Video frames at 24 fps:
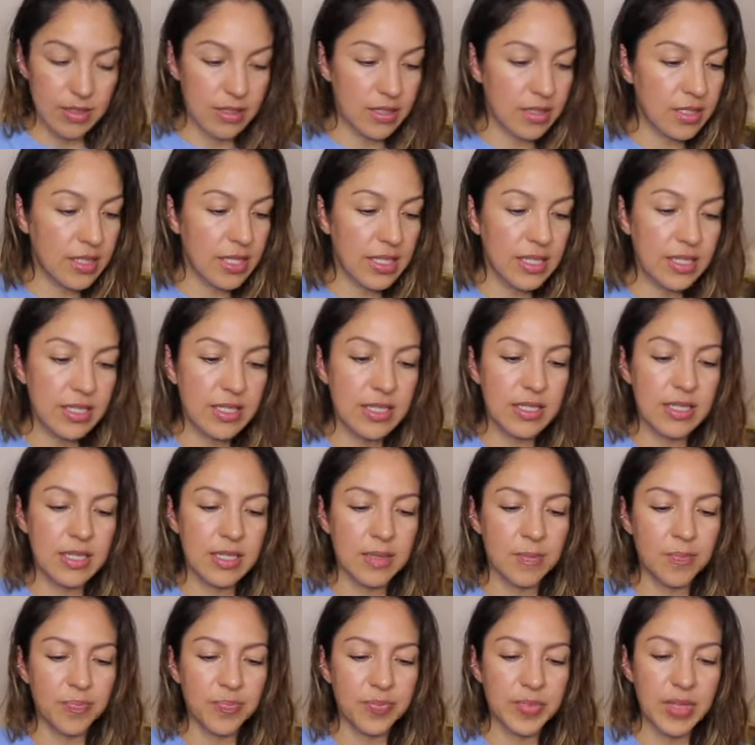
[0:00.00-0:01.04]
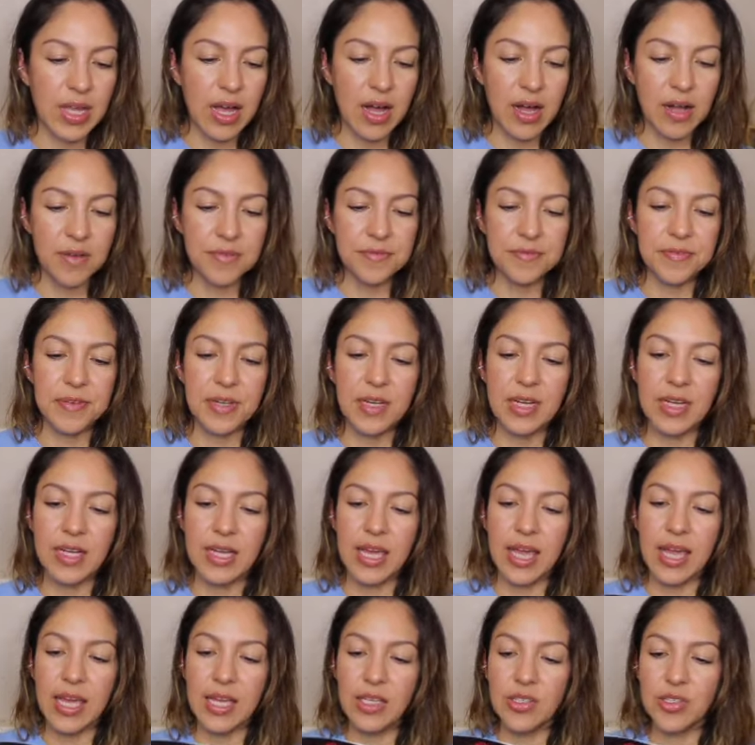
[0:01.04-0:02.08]
this Alpha
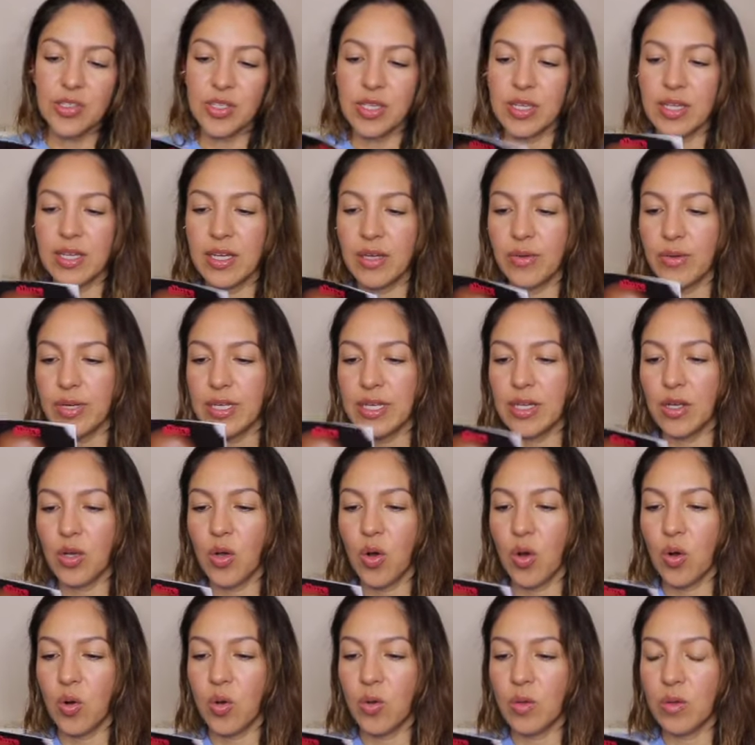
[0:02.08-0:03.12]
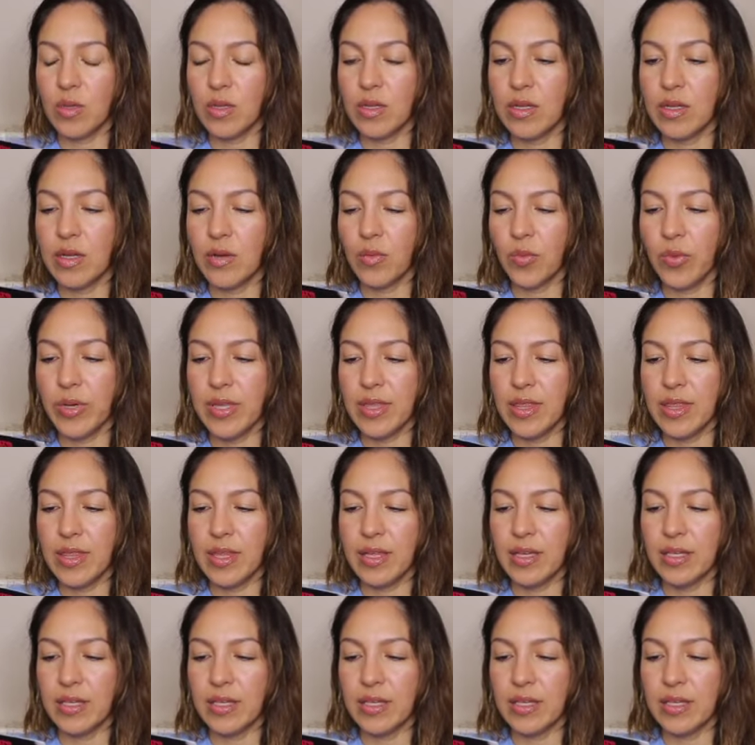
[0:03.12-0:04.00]
H Liquid Gold with